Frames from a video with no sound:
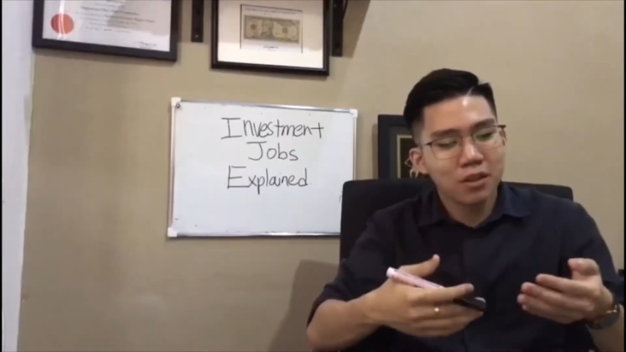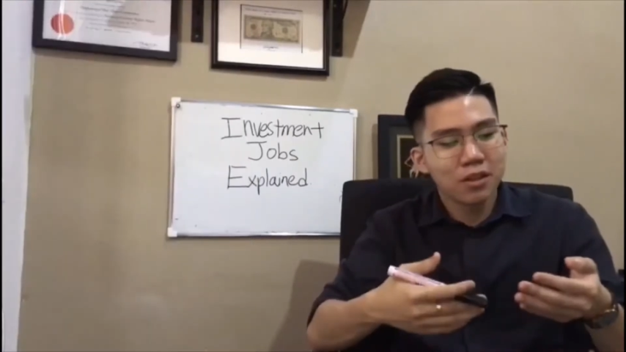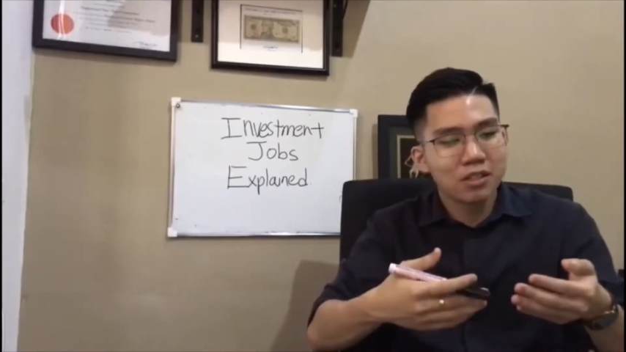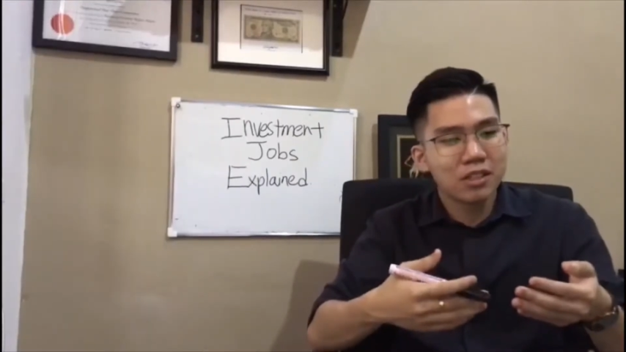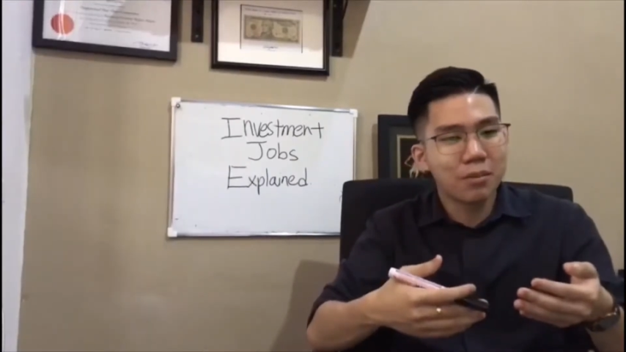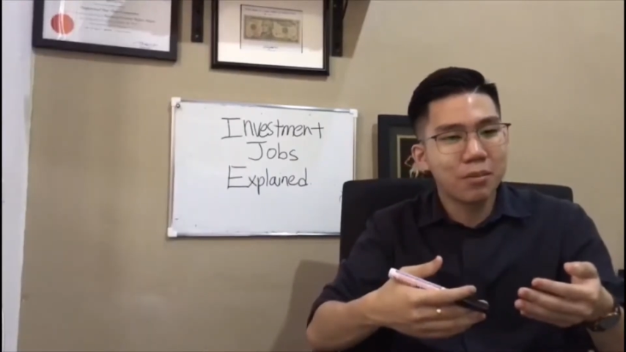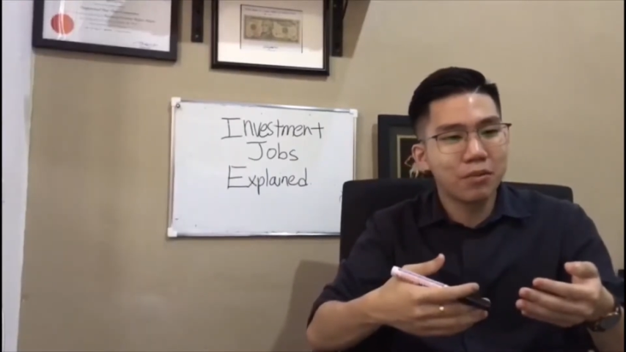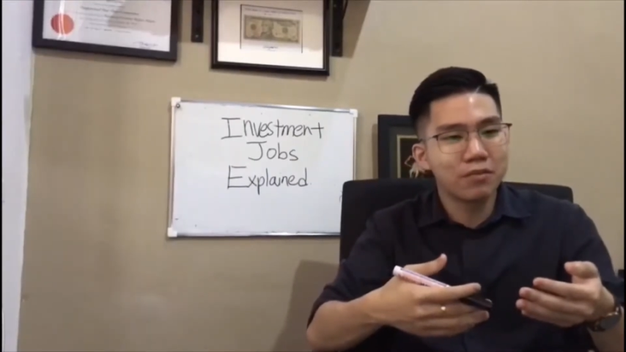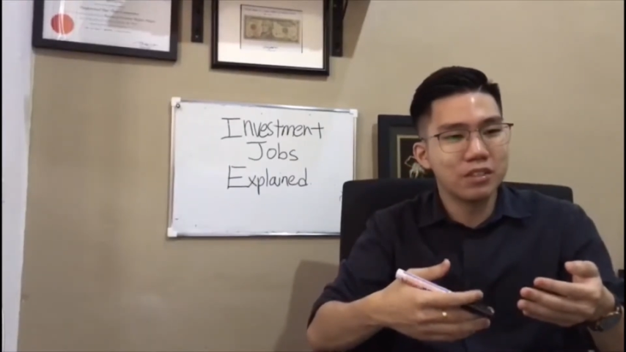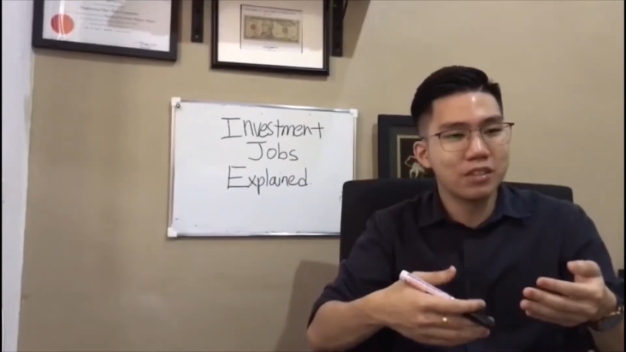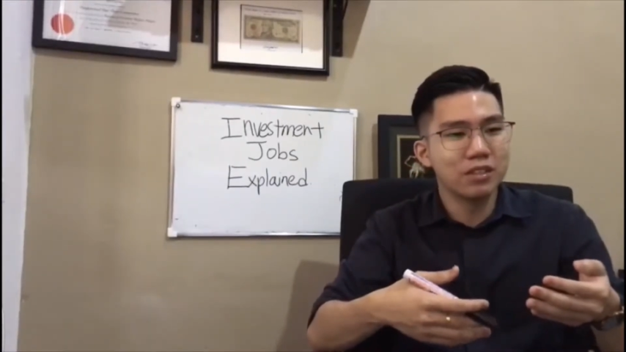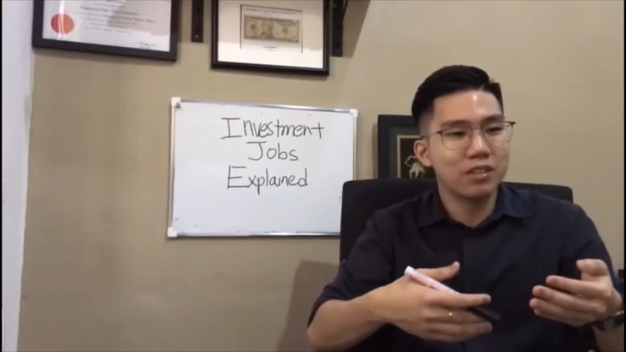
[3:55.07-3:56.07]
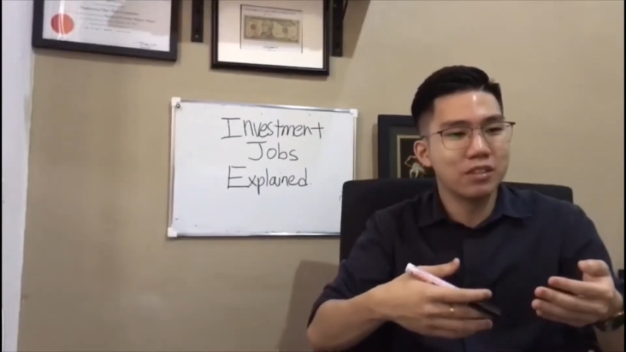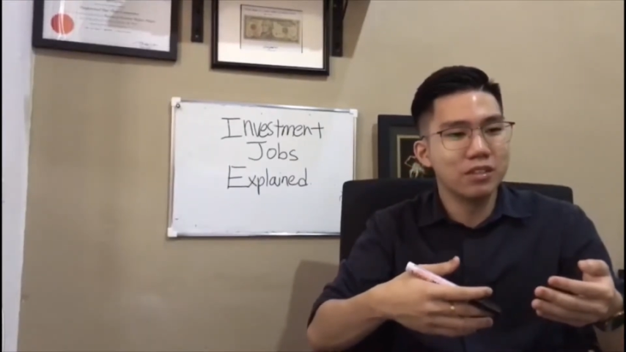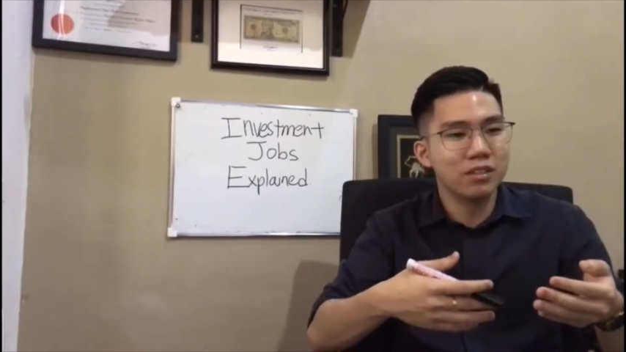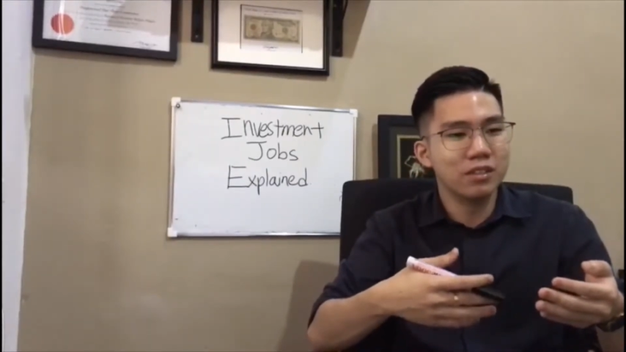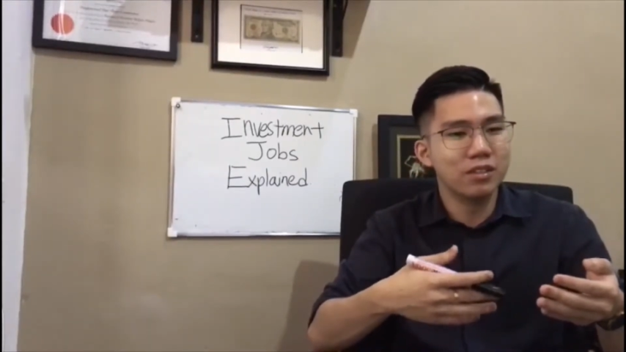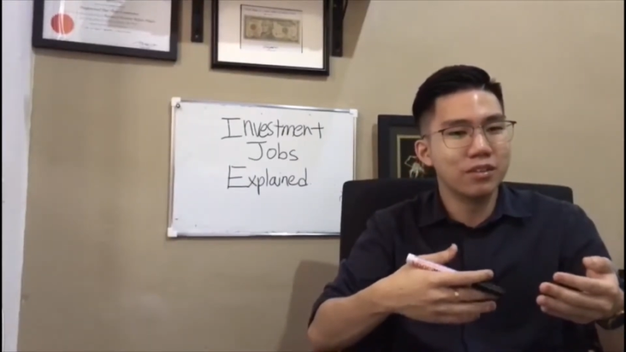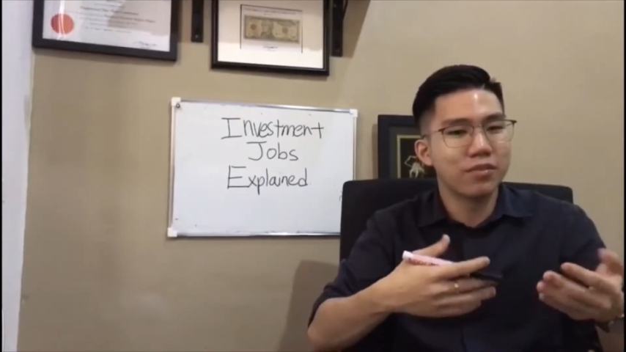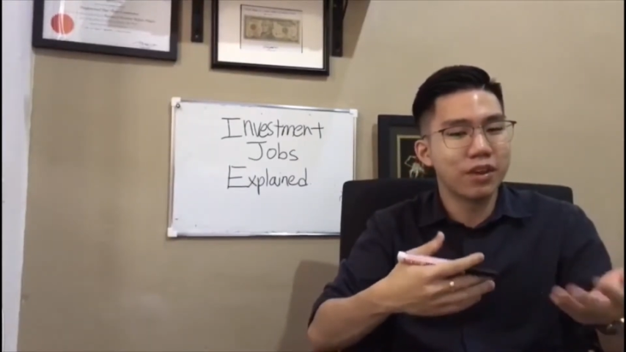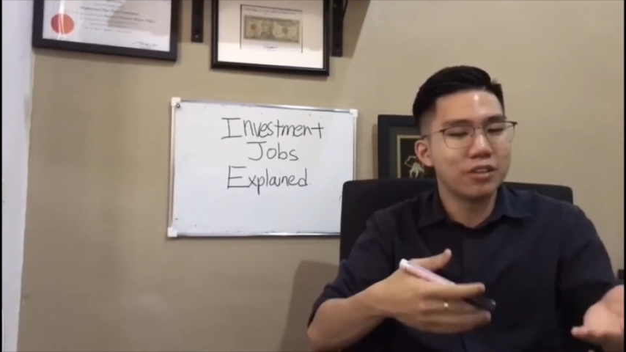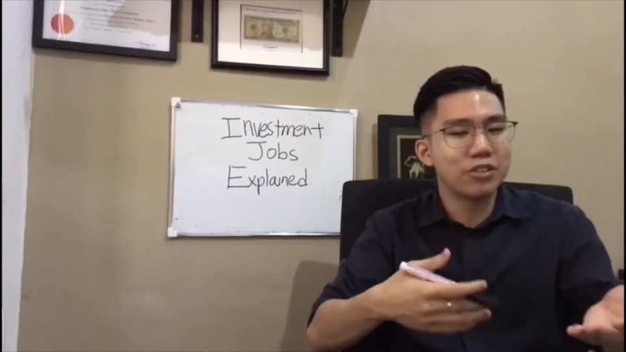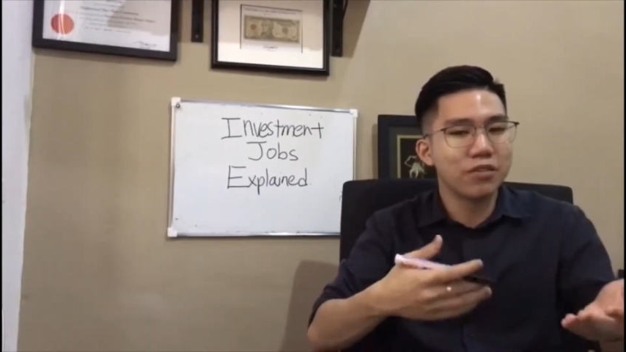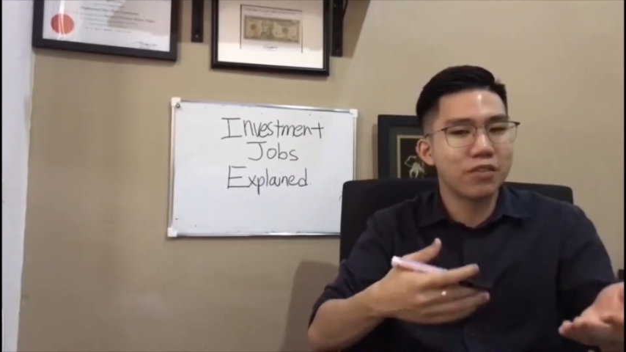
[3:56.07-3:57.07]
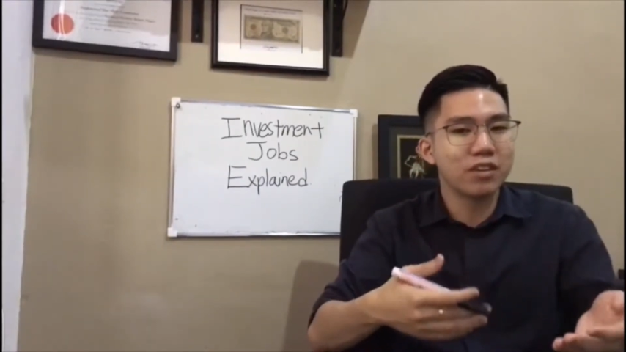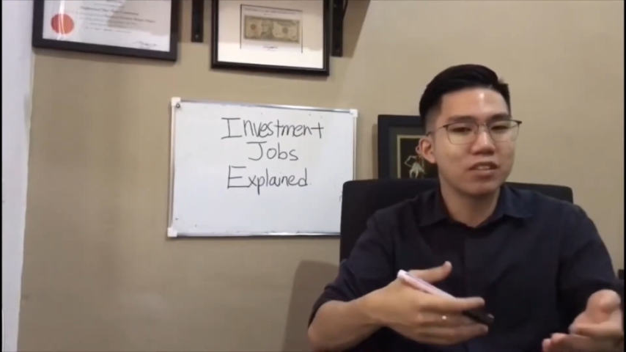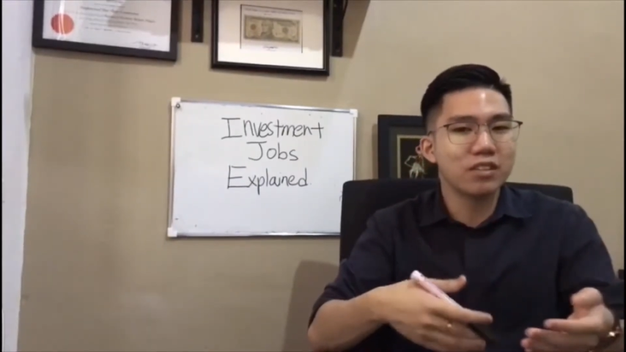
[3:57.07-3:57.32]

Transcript: Some of the financial advisor,